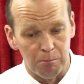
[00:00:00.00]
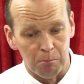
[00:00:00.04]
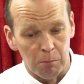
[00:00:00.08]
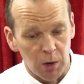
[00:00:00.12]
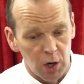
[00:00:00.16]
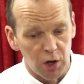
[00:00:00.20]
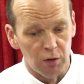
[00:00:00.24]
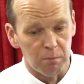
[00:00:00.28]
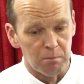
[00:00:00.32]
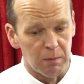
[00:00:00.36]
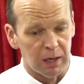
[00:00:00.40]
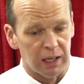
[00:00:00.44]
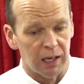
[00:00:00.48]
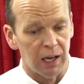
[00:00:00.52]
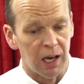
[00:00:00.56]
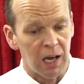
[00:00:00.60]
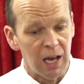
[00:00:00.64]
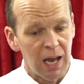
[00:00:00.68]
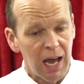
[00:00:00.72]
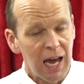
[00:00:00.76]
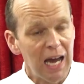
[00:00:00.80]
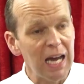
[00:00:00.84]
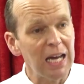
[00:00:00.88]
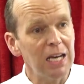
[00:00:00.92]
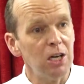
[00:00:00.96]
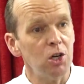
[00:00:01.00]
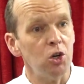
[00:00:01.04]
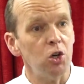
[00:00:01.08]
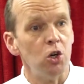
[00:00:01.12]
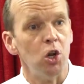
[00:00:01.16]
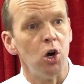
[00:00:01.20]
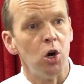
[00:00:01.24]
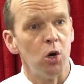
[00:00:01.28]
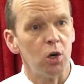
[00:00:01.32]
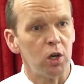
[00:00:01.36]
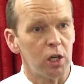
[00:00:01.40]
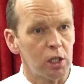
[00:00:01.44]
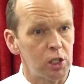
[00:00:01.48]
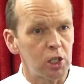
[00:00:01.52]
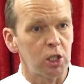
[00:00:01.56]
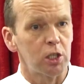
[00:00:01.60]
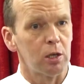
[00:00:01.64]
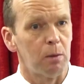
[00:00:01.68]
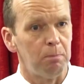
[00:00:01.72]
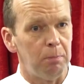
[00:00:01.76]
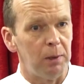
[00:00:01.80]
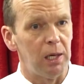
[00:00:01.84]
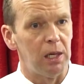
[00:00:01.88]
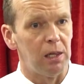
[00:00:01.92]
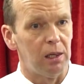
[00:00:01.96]
movement, a
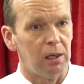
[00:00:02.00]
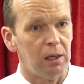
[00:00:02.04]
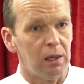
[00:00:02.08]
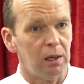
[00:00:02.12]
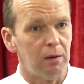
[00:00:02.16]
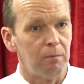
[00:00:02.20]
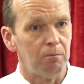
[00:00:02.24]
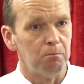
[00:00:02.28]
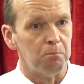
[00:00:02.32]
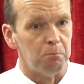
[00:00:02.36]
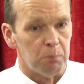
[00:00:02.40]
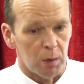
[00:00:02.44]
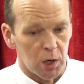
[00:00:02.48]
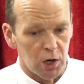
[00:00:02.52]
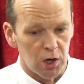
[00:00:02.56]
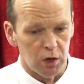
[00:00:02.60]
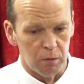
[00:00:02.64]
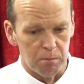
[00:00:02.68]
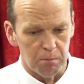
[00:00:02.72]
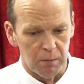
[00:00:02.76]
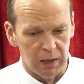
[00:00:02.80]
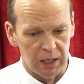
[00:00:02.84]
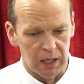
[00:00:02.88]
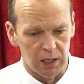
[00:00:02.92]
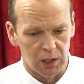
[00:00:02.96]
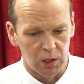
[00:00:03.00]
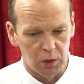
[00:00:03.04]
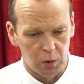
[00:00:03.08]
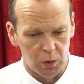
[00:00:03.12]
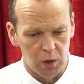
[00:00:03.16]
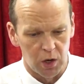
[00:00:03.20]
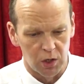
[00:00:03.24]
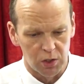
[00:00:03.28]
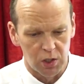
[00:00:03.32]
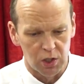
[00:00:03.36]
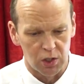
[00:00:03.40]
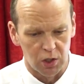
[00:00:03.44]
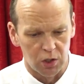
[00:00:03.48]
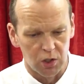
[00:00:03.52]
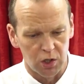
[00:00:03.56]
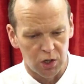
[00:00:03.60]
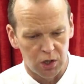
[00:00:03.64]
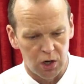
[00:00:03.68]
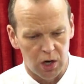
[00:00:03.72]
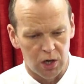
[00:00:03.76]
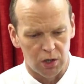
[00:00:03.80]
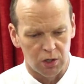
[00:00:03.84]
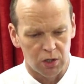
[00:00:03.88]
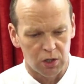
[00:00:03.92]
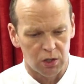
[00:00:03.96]
noticeable movement across the
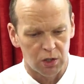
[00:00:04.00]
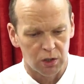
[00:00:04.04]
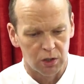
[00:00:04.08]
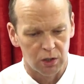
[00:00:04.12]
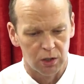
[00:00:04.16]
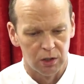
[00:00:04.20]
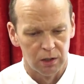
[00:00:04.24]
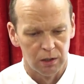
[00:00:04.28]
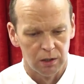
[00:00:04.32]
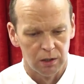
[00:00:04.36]
church.